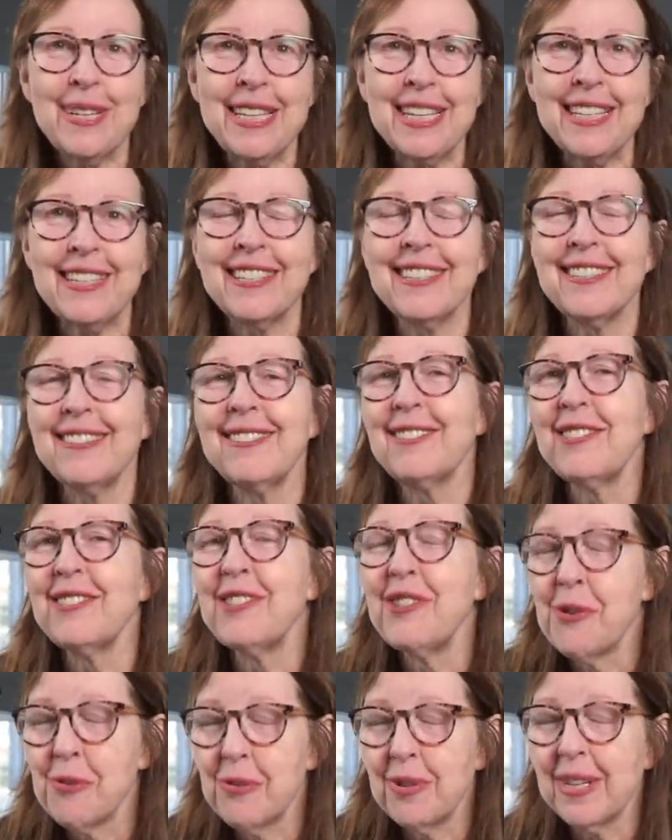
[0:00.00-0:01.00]
we didn't
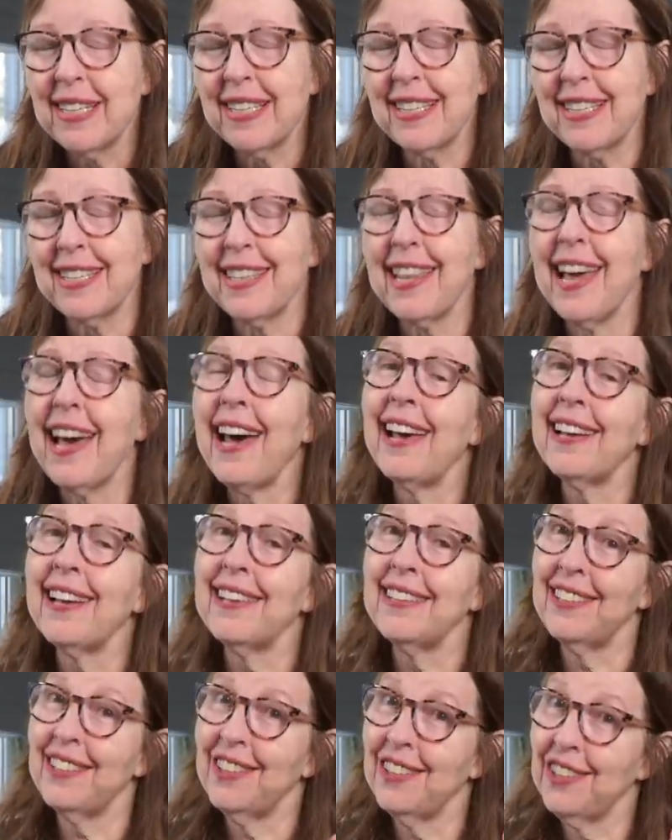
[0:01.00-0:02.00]
notice
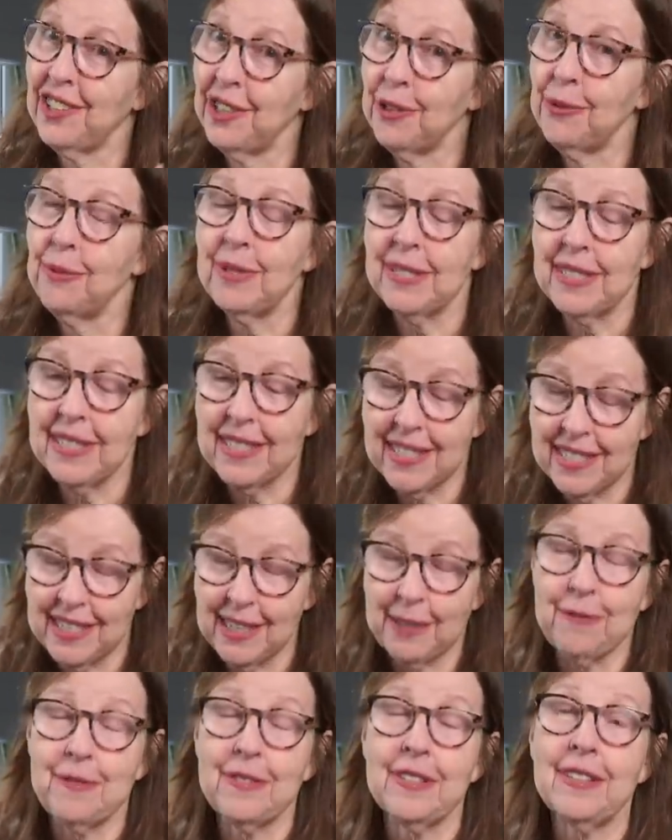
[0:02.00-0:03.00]
that she was
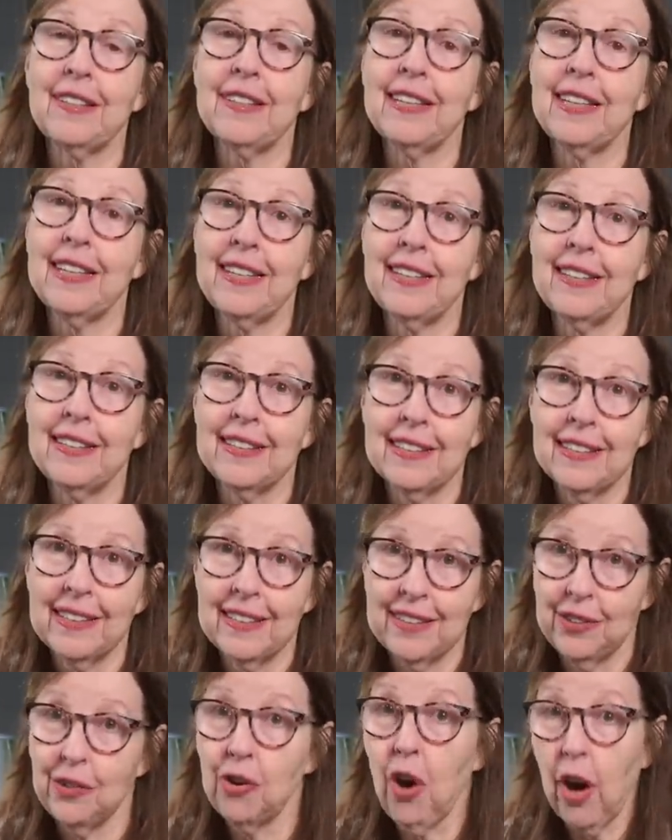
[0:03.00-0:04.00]
definitely
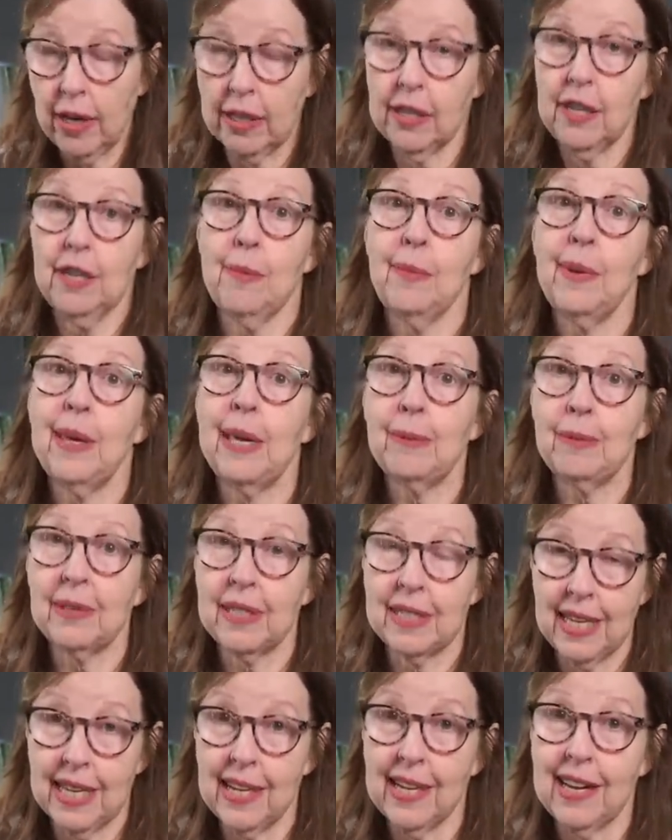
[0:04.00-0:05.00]
not going to be able to
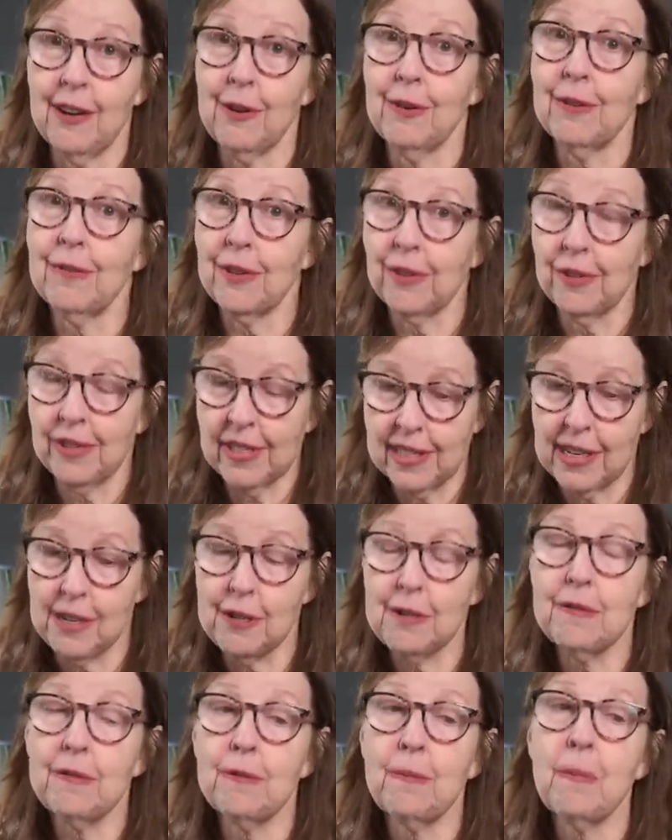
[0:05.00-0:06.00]
take care of
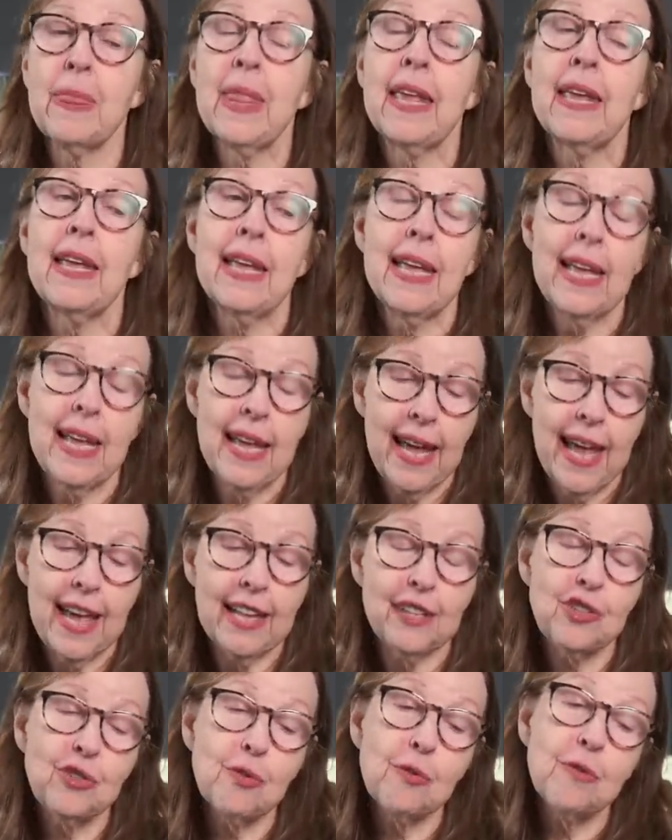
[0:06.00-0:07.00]
herself
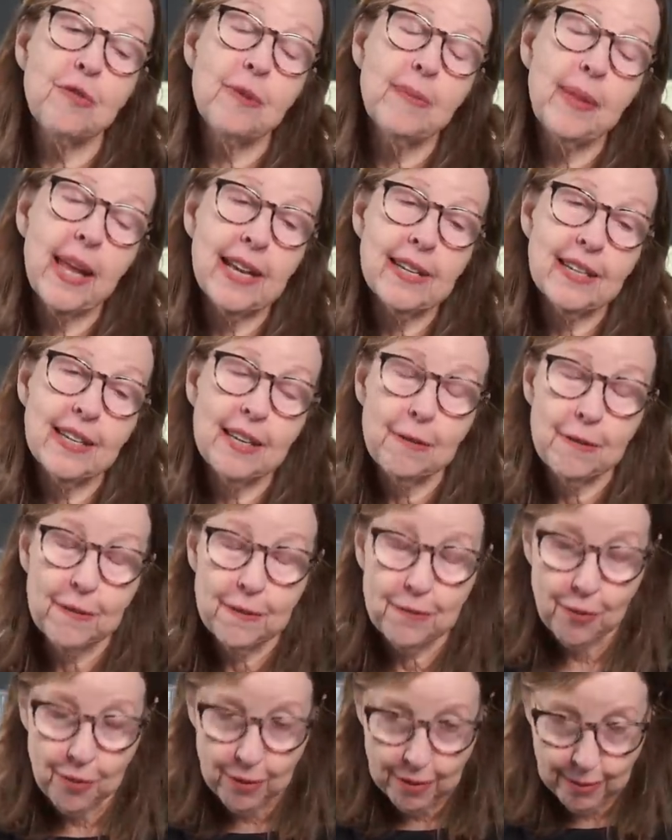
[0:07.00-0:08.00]
and so from that day
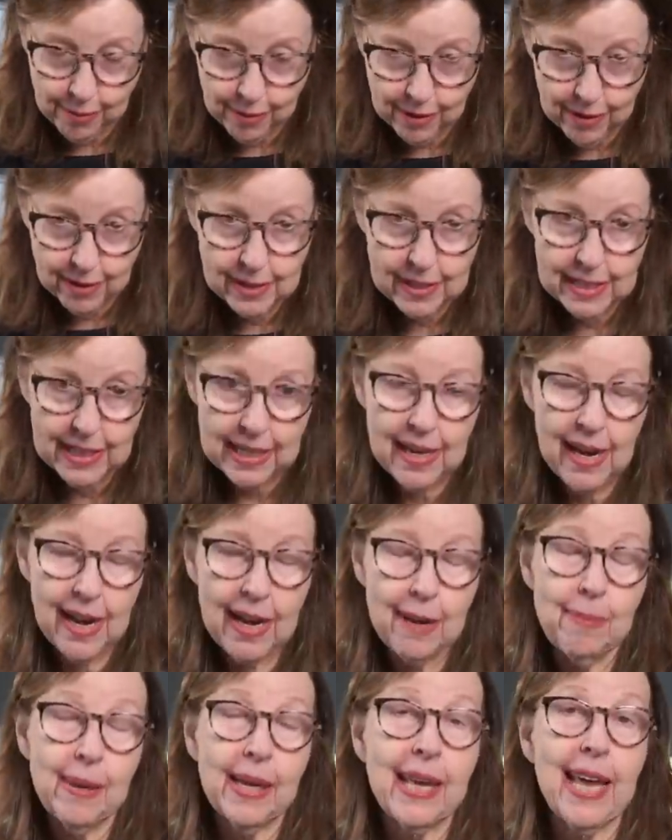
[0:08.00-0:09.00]
forward
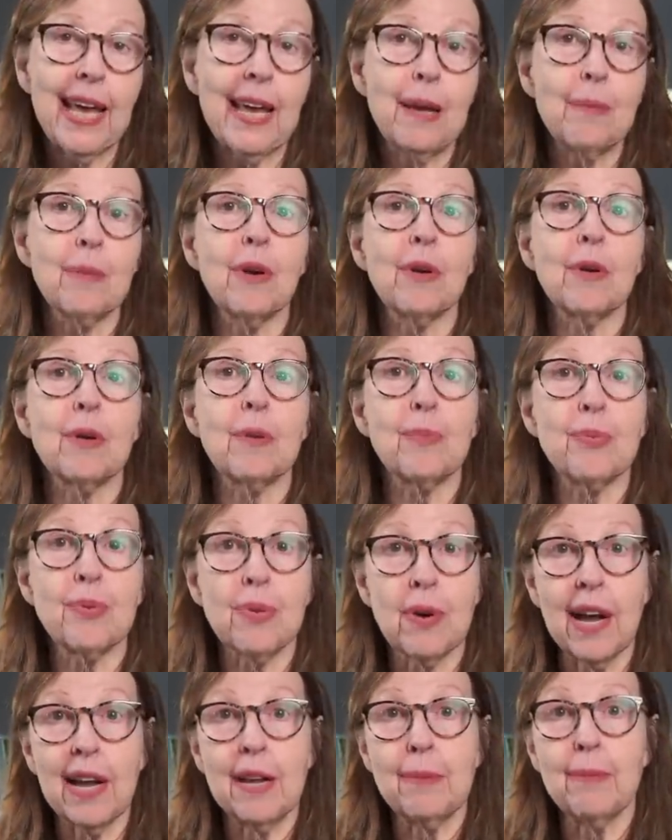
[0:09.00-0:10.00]
i became her
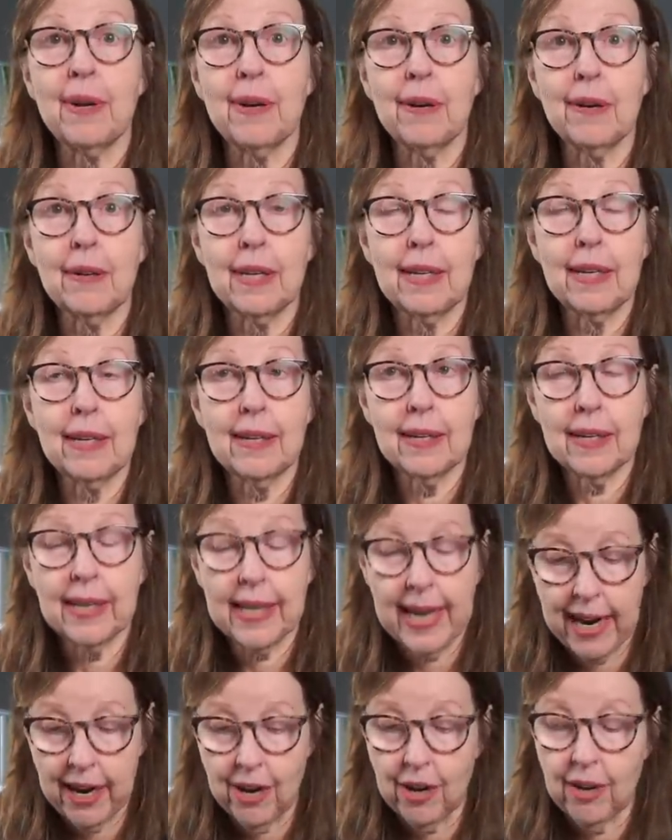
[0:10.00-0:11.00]
primary
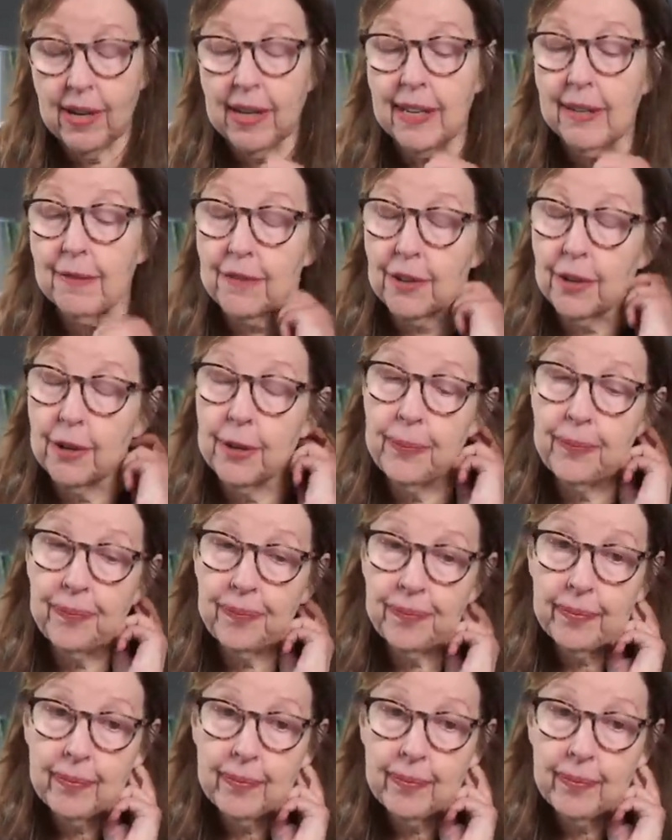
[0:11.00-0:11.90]
caregiver